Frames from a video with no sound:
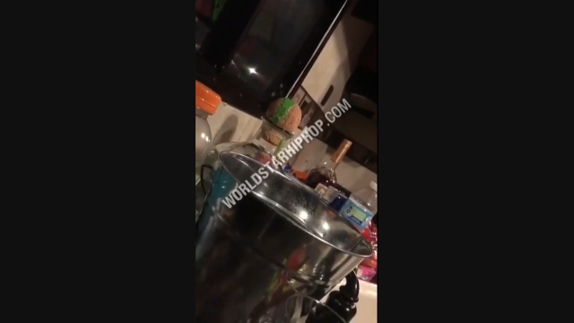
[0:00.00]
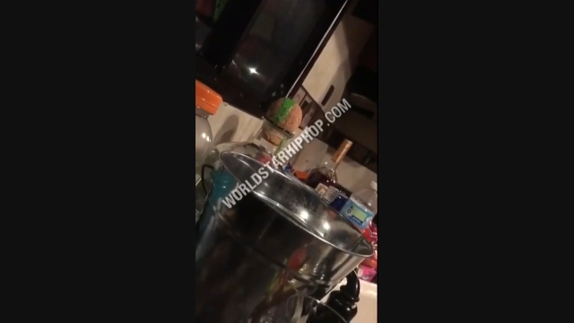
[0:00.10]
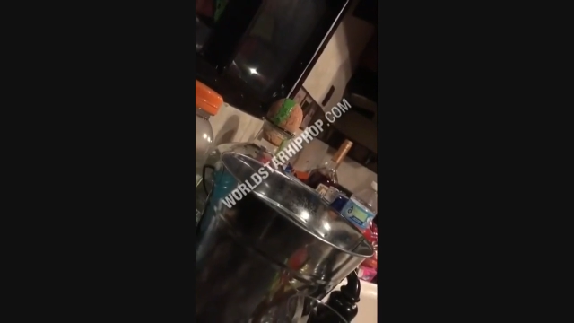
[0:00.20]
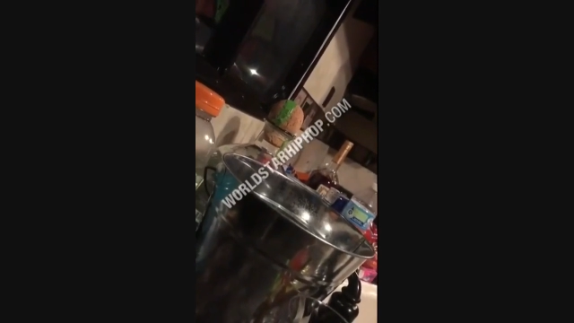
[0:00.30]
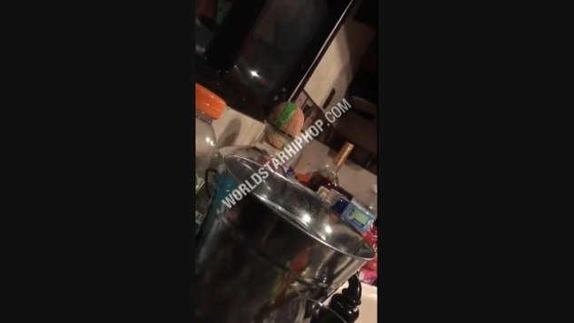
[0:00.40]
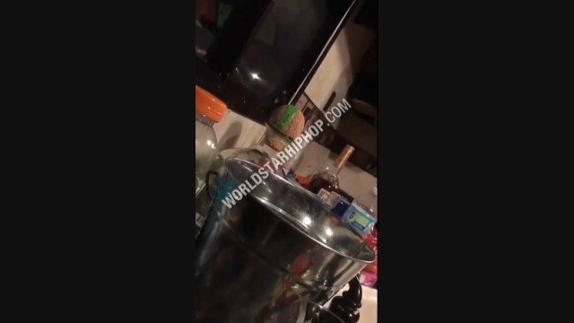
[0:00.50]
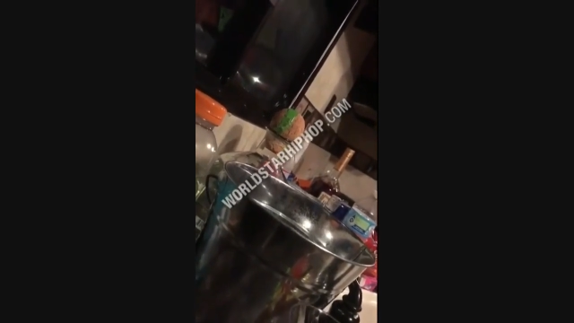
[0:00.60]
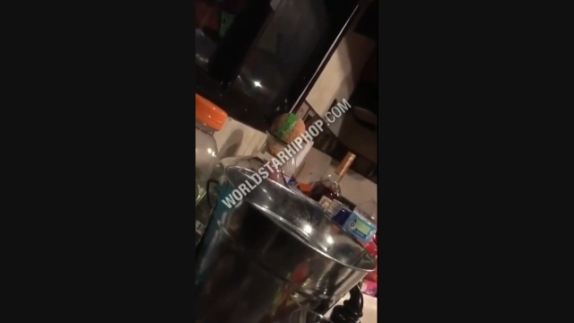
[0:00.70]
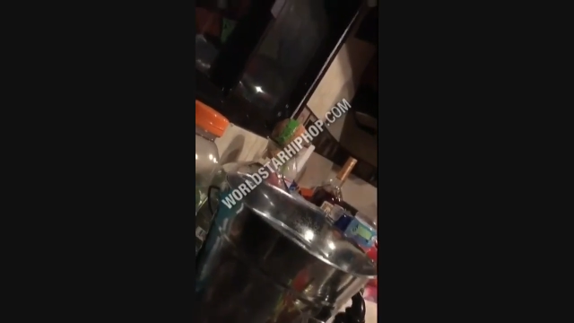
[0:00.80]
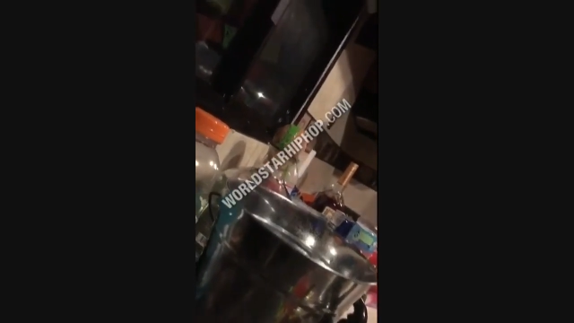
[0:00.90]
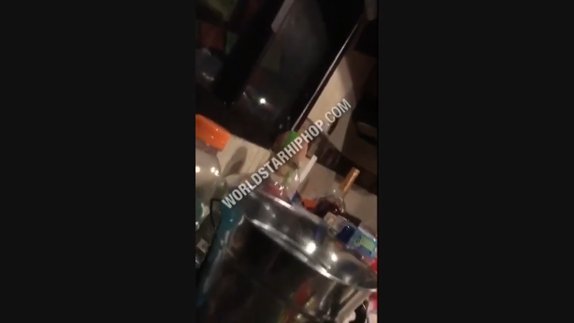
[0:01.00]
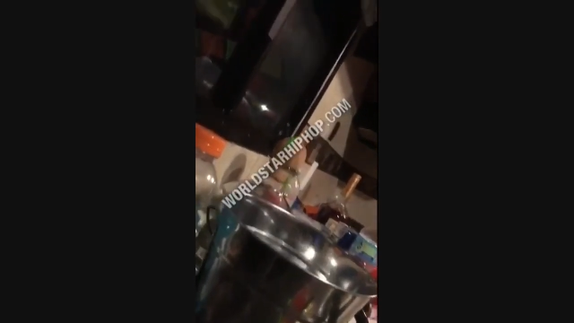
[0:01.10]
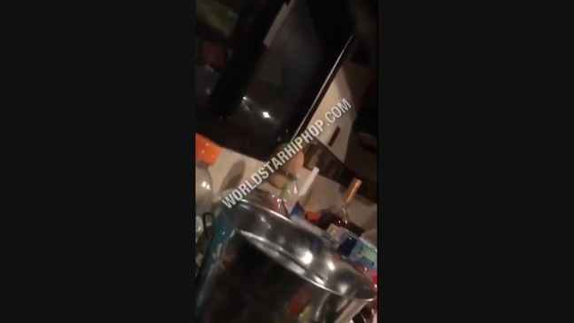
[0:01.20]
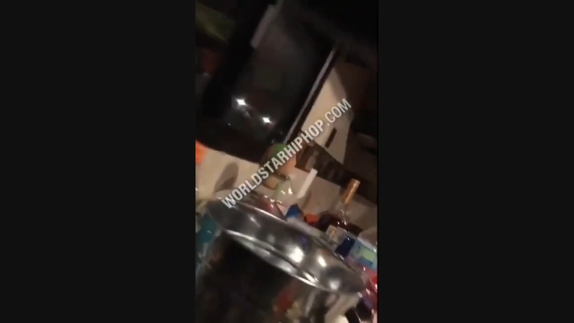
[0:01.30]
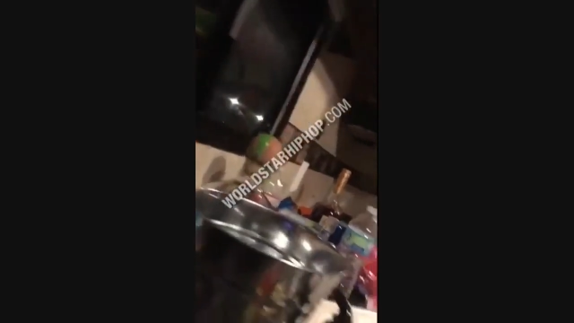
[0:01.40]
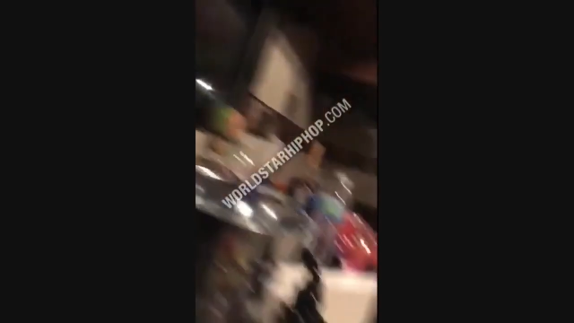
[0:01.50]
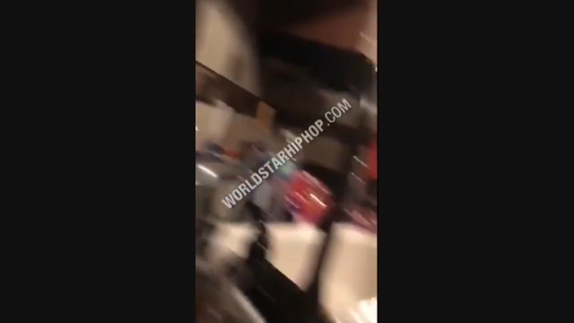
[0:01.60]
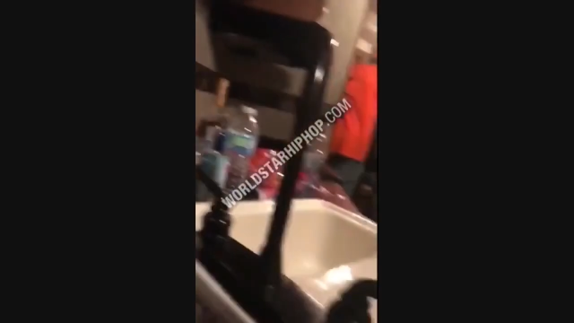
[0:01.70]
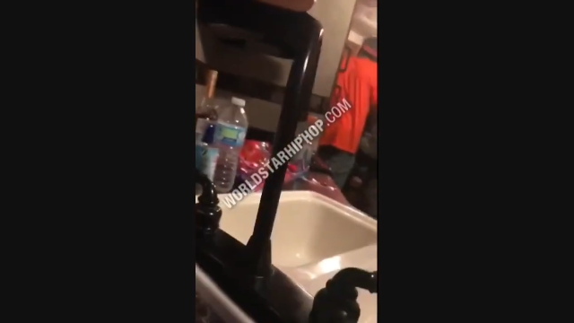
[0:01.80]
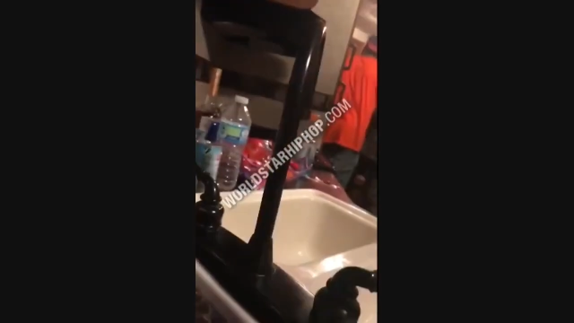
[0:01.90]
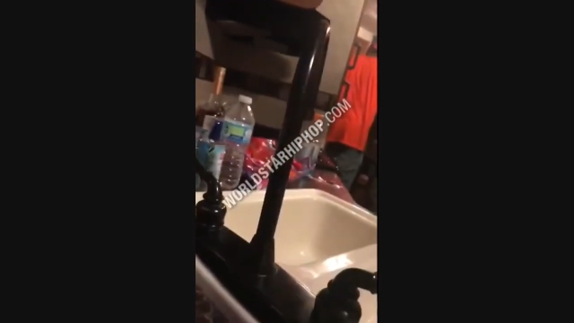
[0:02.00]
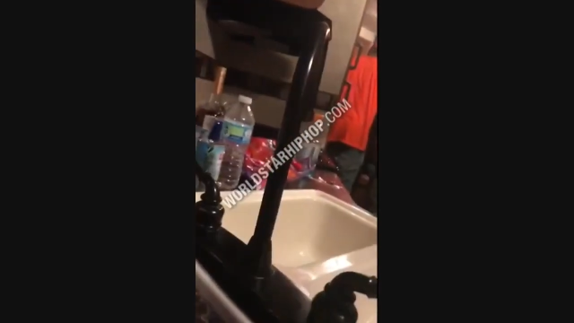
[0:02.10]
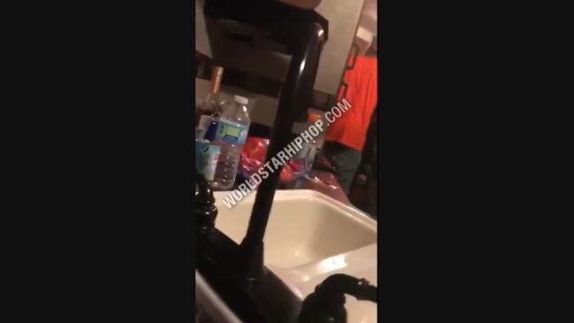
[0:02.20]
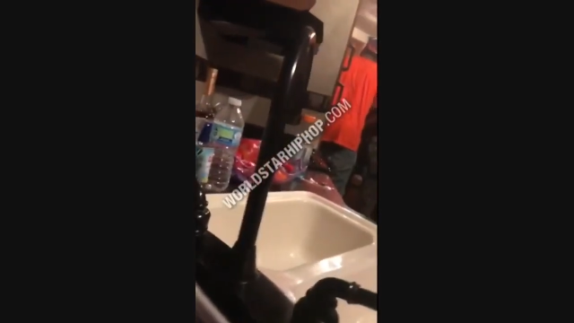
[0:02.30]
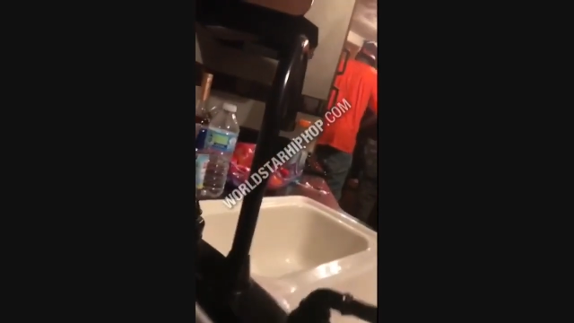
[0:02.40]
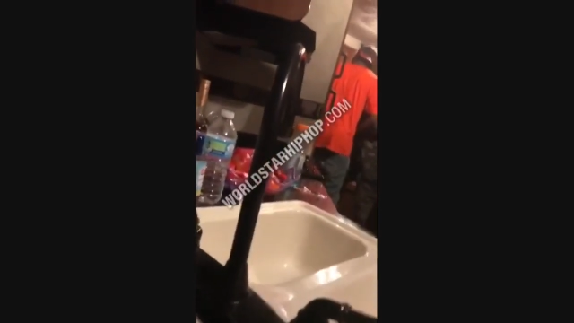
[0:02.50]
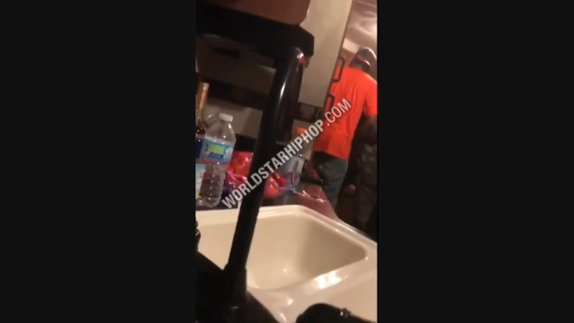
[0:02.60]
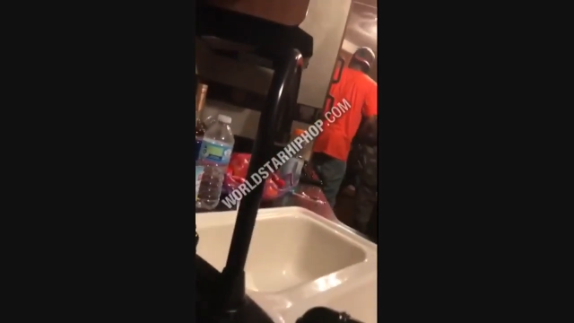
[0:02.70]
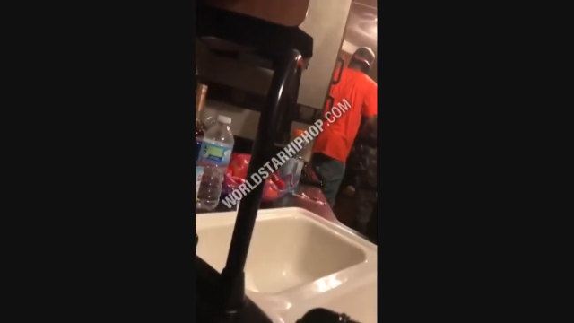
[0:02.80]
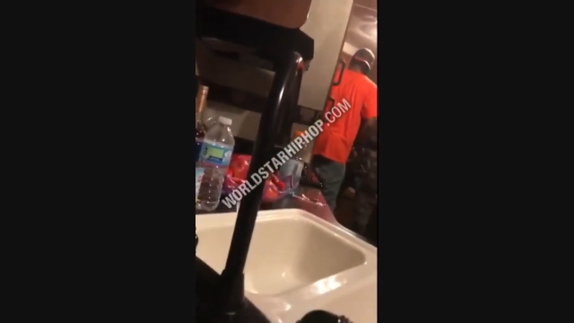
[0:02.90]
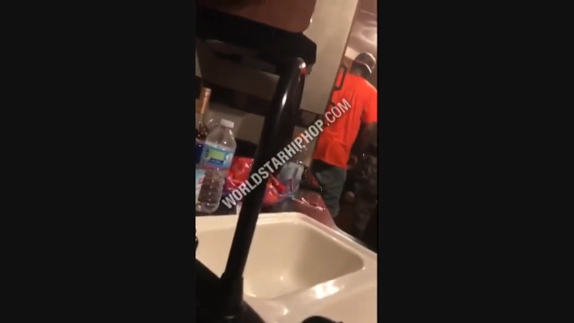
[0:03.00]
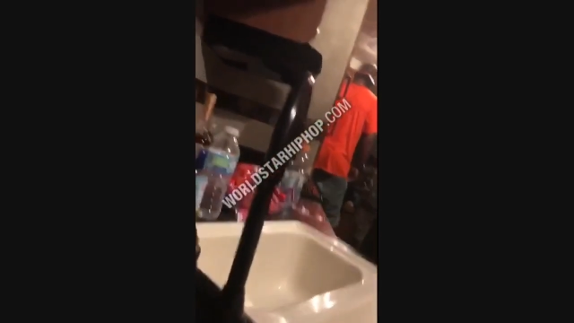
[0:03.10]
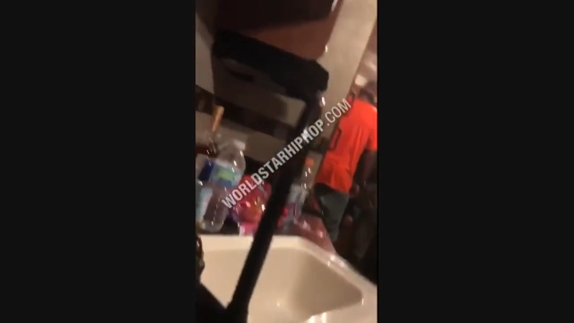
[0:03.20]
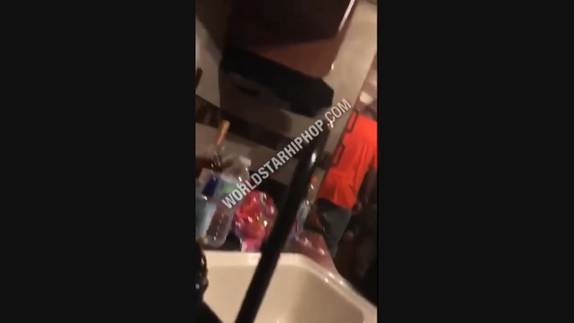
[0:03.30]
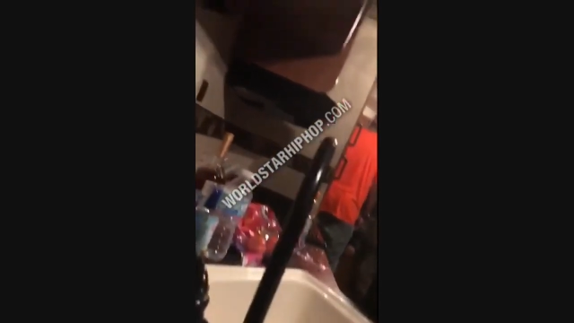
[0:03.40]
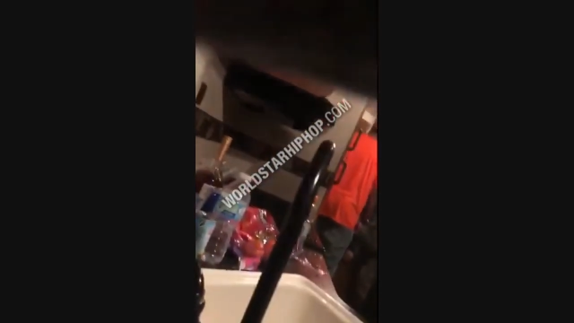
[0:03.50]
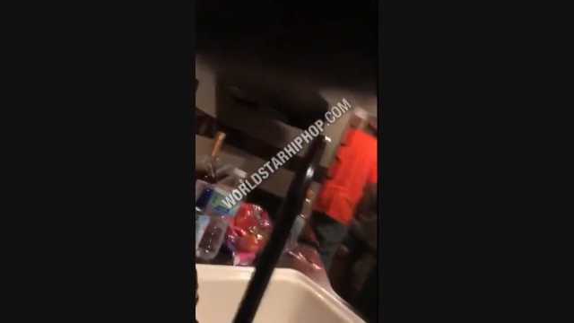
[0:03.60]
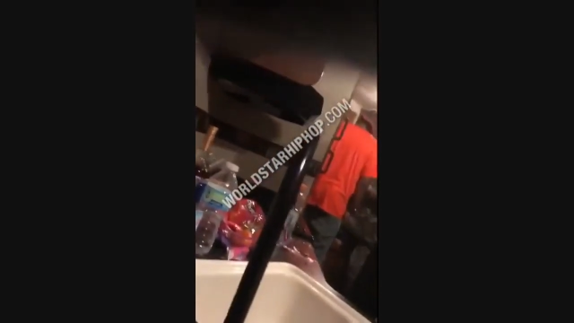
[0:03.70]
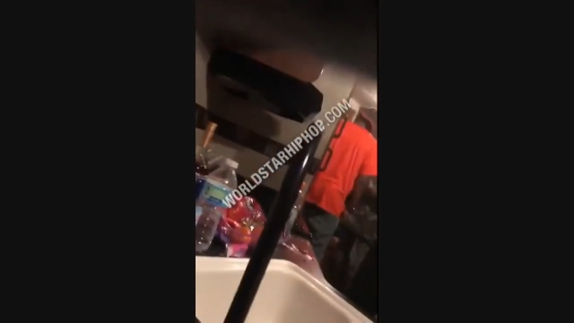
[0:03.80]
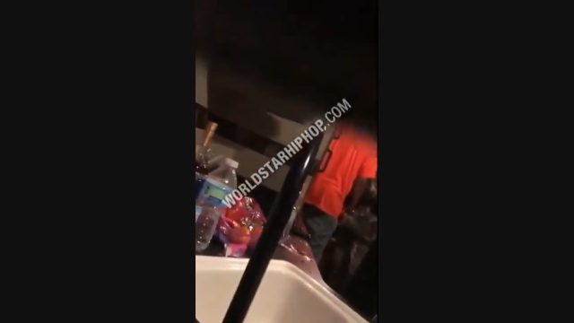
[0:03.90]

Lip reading: Nobody's mouth can be seen.